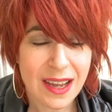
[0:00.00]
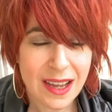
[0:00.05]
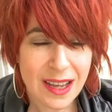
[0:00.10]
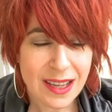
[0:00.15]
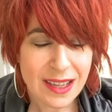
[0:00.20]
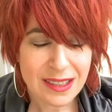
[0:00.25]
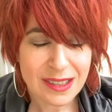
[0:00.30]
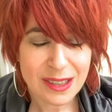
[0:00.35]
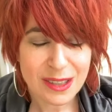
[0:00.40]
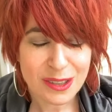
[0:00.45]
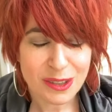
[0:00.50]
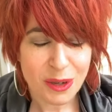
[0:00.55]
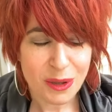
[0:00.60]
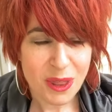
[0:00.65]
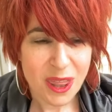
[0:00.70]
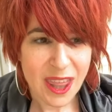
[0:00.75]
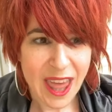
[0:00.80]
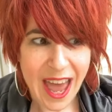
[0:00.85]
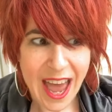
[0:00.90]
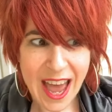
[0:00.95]
So
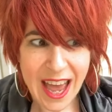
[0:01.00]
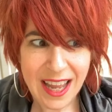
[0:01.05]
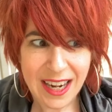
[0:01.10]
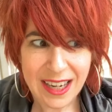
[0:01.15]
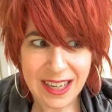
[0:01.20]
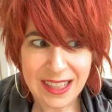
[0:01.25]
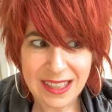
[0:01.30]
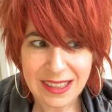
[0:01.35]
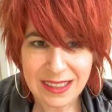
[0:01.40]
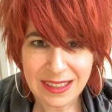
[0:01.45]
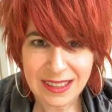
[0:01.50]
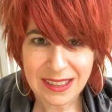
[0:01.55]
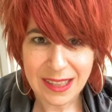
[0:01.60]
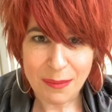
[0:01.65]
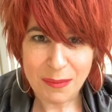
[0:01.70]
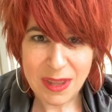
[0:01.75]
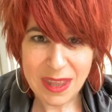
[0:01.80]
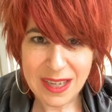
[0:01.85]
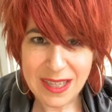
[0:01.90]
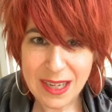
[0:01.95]
that is
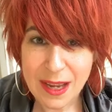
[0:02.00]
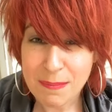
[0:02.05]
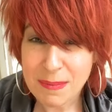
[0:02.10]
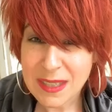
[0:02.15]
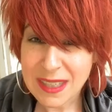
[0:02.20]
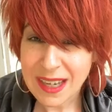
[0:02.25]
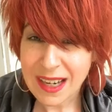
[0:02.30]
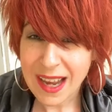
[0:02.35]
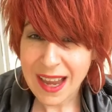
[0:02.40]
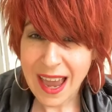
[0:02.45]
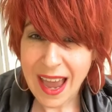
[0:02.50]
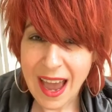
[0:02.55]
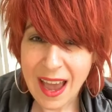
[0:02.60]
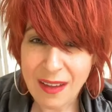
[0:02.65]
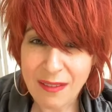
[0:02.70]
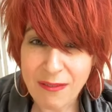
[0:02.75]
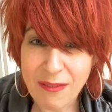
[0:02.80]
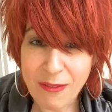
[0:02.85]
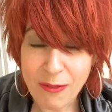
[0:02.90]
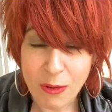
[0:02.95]
some of the tips that I
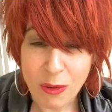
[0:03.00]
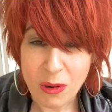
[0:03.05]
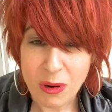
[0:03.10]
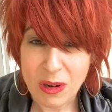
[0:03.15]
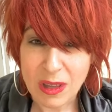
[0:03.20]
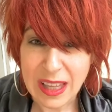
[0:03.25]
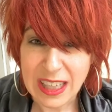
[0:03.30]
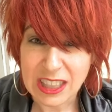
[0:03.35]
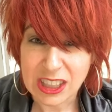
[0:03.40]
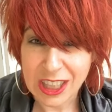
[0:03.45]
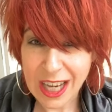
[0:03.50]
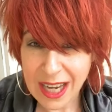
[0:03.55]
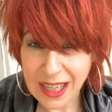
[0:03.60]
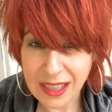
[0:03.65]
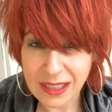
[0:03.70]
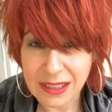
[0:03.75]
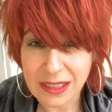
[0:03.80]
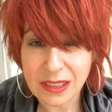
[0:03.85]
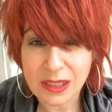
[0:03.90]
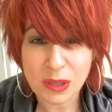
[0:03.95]
have for like
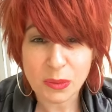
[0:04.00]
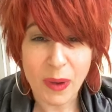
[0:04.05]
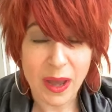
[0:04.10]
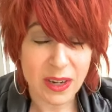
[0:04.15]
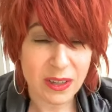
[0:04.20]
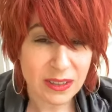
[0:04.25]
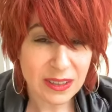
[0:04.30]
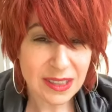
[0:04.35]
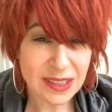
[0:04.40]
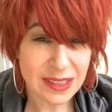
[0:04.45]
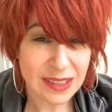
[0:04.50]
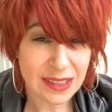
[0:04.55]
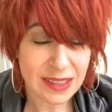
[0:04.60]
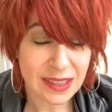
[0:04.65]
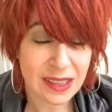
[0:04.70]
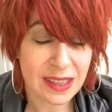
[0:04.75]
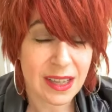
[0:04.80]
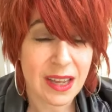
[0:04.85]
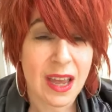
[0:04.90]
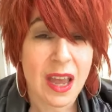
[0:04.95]
jackets and
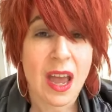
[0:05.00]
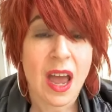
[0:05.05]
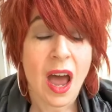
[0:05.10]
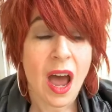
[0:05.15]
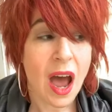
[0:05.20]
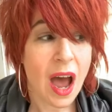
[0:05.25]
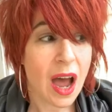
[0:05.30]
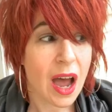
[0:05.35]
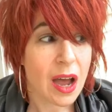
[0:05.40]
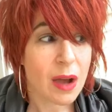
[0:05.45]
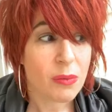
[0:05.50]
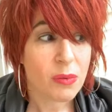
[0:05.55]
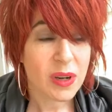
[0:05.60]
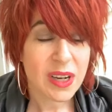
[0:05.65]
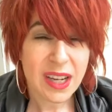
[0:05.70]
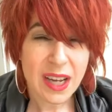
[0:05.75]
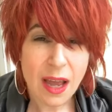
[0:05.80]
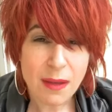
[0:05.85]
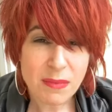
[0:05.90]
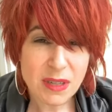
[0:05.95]
sweaters. Uh, when
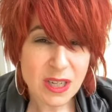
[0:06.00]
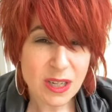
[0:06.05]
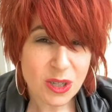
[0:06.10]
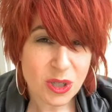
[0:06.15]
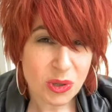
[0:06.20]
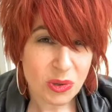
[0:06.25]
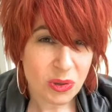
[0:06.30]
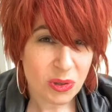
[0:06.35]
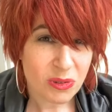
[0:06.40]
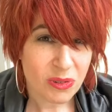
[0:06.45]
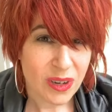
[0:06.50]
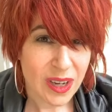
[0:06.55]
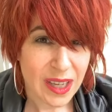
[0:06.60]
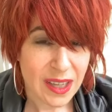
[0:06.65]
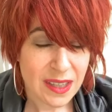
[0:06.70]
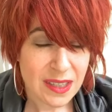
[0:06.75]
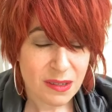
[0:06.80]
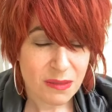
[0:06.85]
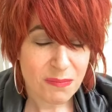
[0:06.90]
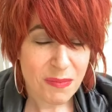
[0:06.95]
it comes to jewelry,
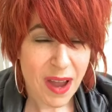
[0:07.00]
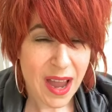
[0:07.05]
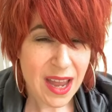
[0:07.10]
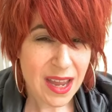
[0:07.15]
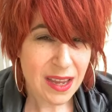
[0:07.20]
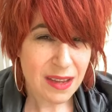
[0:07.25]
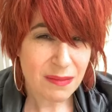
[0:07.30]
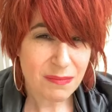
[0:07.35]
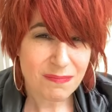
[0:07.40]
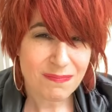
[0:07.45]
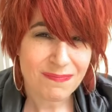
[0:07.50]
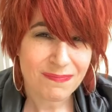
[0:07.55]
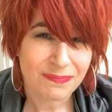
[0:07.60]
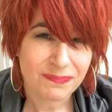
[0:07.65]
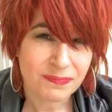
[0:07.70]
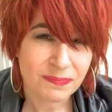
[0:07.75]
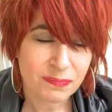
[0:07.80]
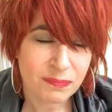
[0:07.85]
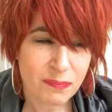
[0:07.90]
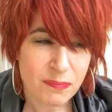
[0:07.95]
so my,
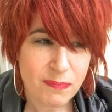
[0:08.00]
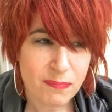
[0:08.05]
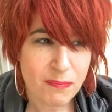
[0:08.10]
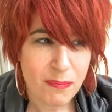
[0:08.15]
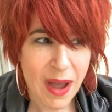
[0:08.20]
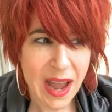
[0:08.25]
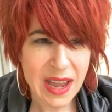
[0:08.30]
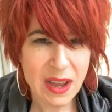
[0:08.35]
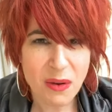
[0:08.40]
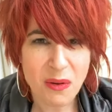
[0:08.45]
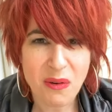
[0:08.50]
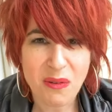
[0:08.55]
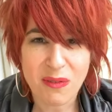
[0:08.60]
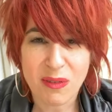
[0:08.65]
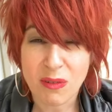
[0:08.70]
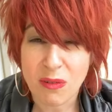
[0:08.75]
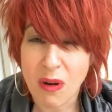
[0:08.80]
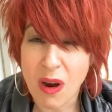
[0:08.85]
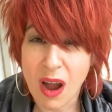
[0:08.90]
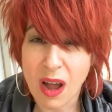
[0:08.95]
my
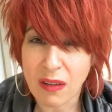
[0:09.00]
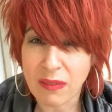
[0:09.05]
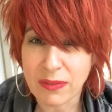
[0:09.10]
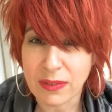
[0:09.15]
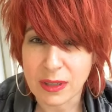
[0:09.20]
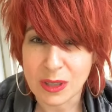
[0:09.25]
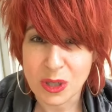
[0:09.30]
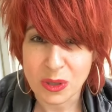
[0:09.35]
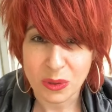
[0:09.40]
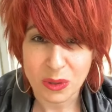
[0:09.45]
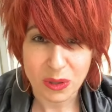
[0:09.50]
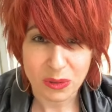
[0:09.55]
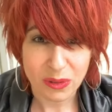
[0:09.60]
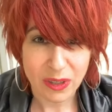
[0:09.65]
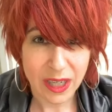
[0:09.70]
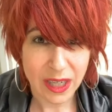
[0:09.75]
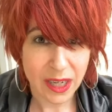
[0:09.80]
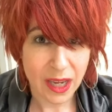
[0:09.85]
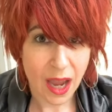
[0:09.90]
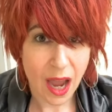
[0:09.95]
overall for
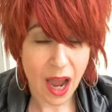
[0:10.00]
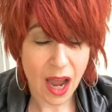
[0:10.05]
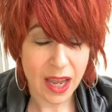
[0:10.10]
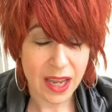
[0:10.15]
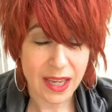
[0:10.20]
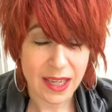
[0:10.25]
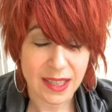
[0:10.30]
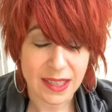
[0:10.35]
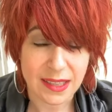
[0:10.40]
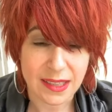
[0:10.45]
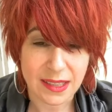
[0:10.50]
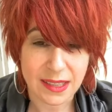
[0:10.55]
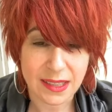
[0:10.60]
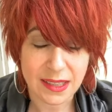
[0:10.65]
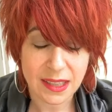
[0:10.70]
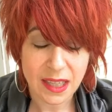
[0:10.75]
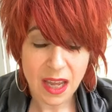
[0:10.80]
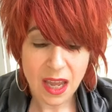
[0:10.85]
jewelry is